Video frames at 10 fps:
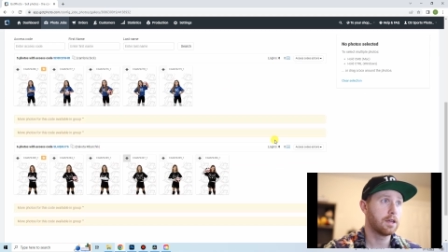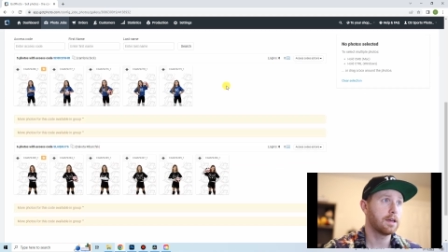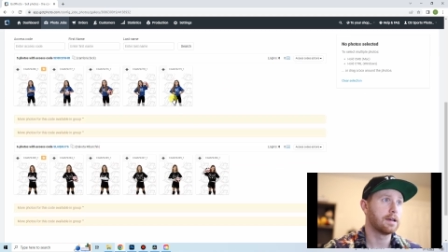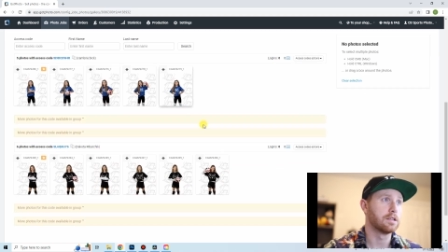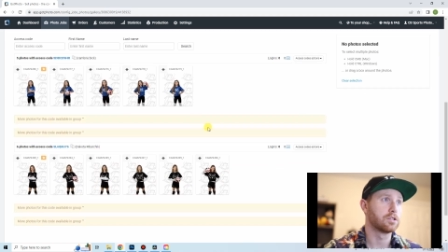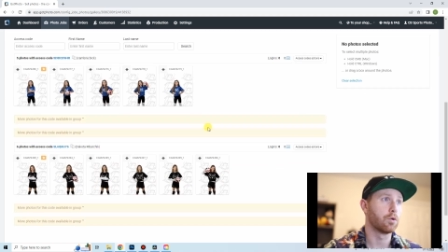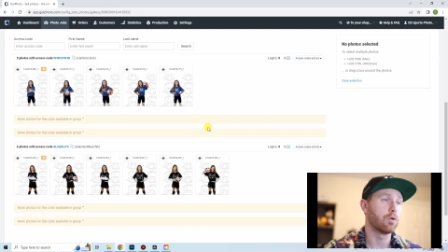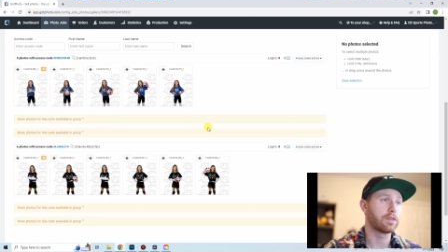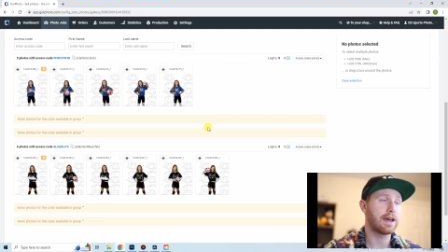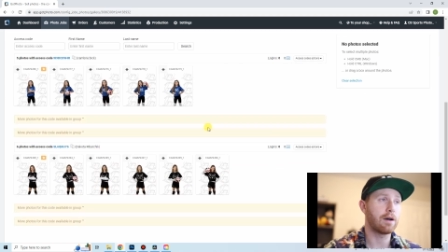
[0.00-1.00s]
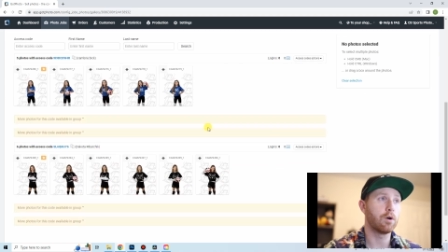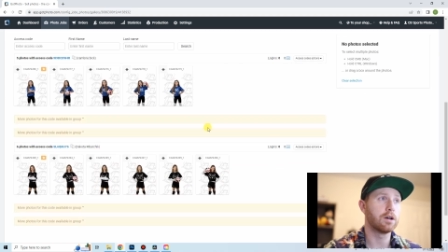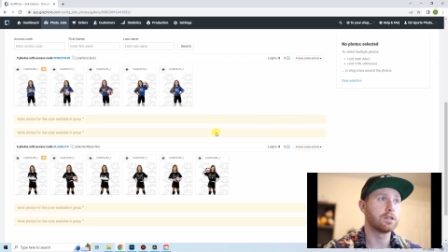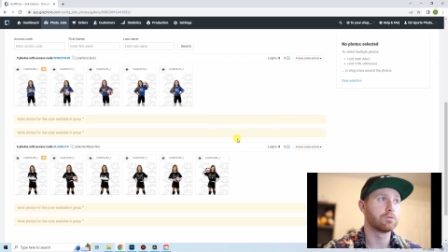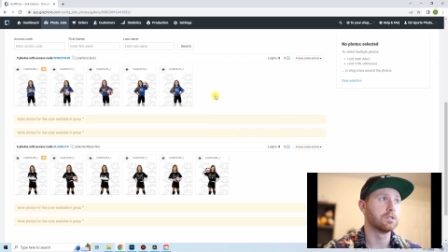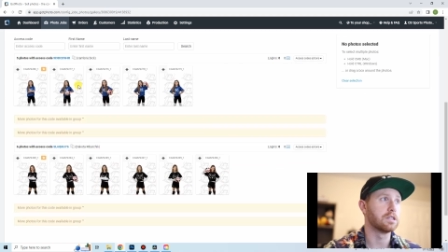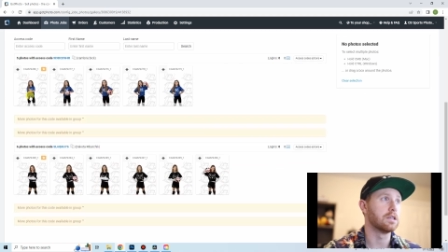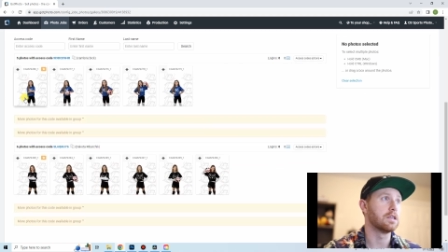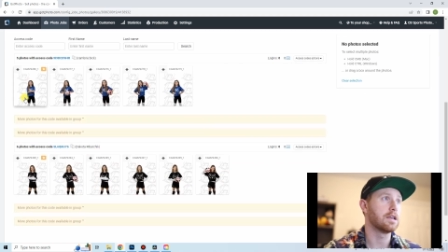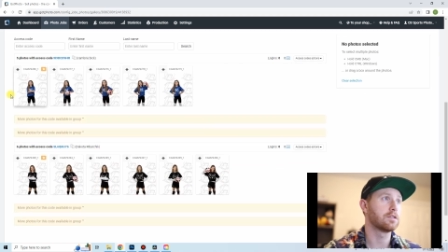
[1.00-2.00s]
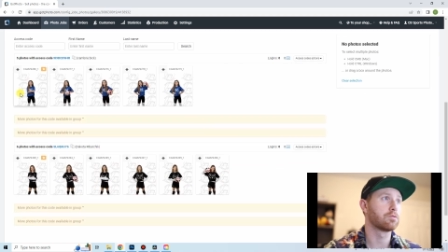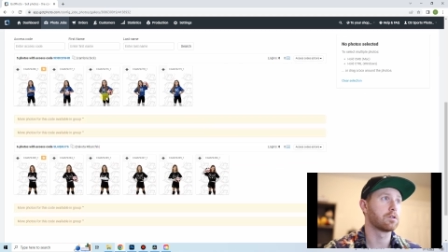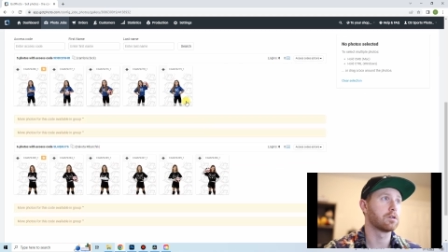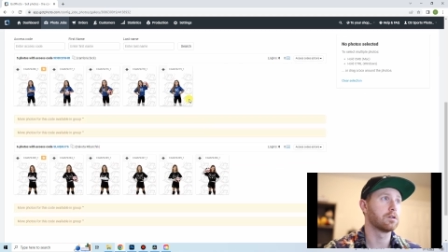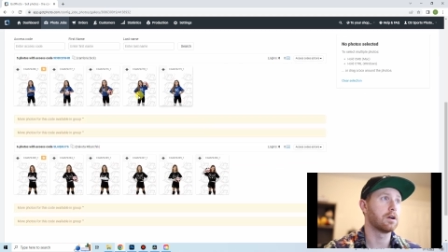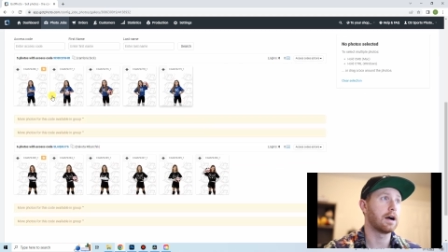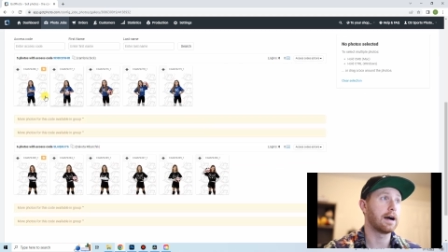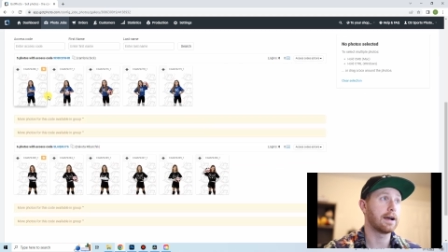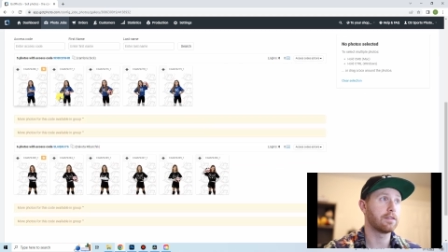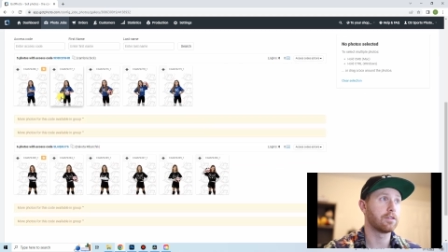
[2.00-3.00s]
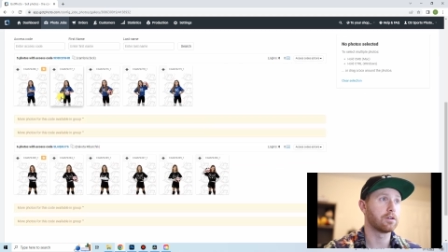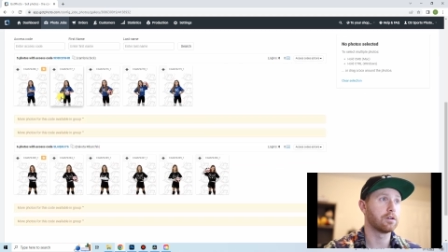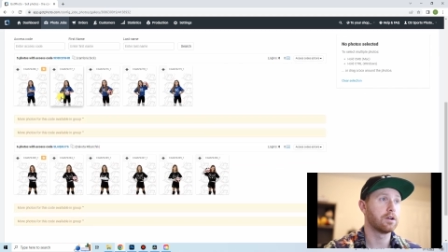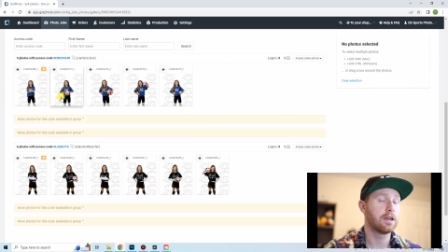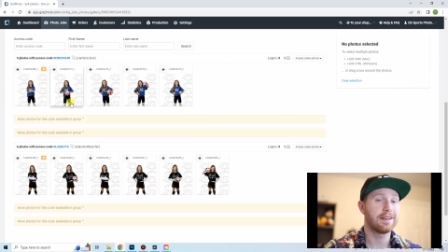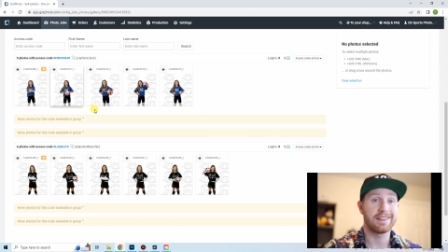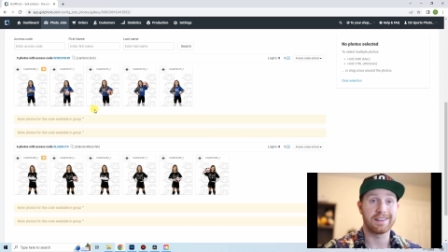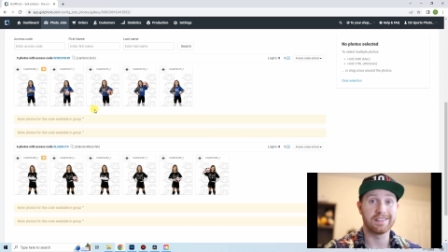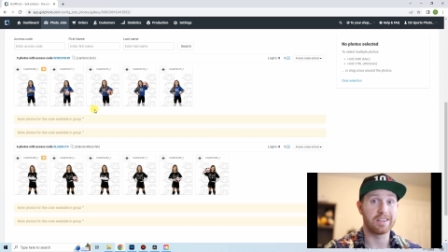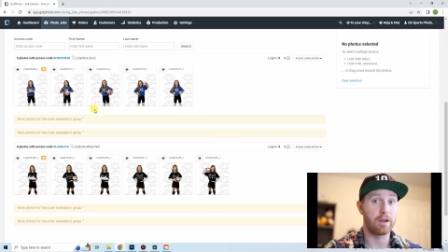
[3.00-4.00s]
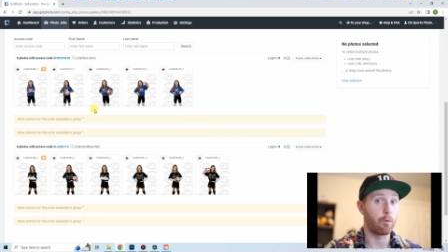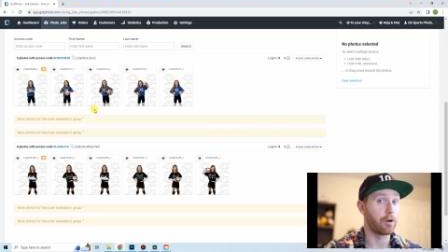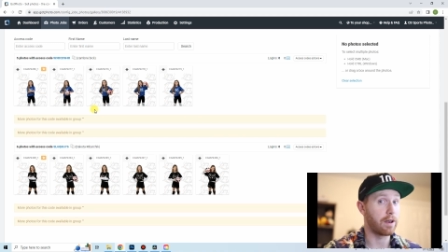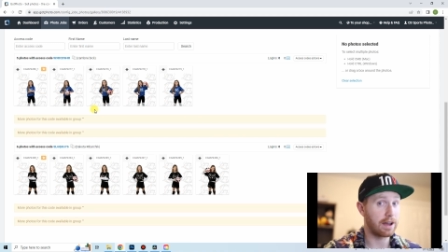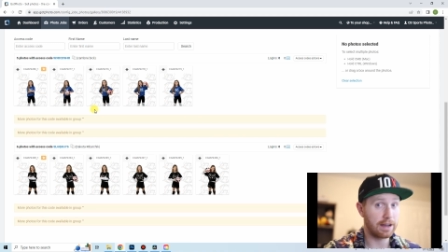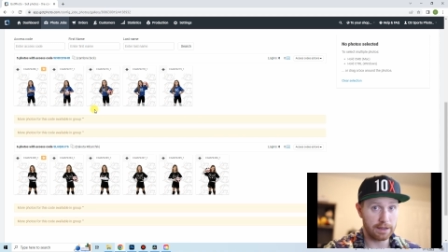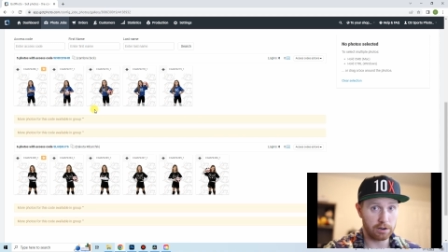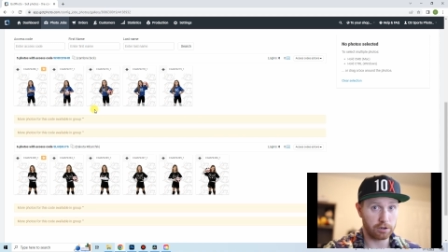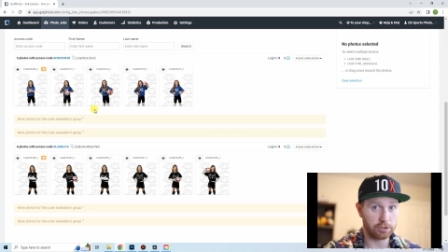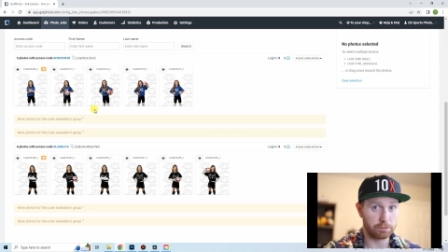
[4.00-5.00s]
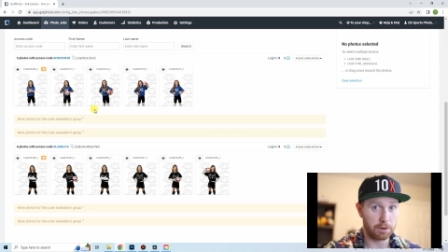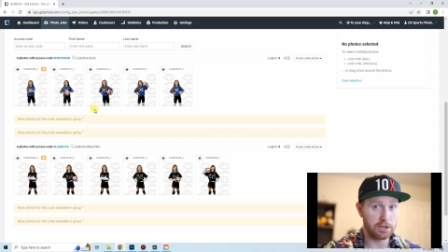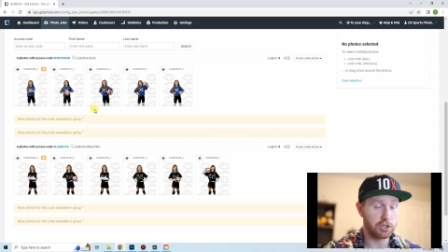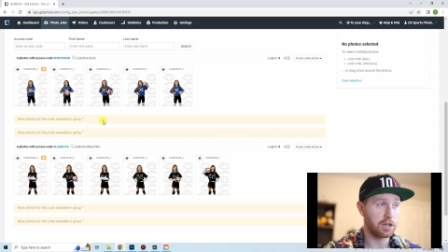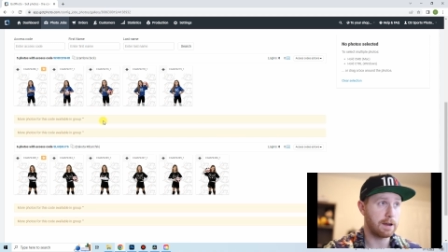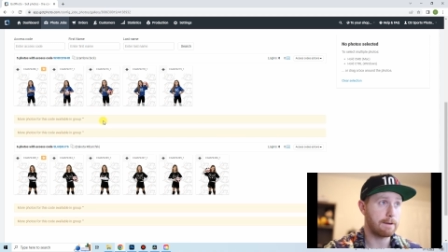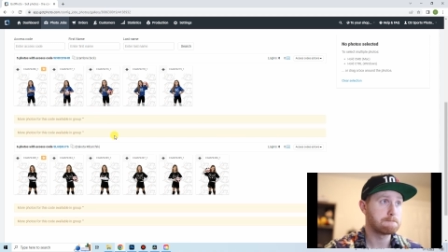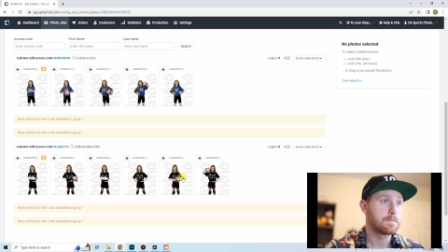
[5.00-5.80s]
And so what that was these were either kids that were not in our spreadsheet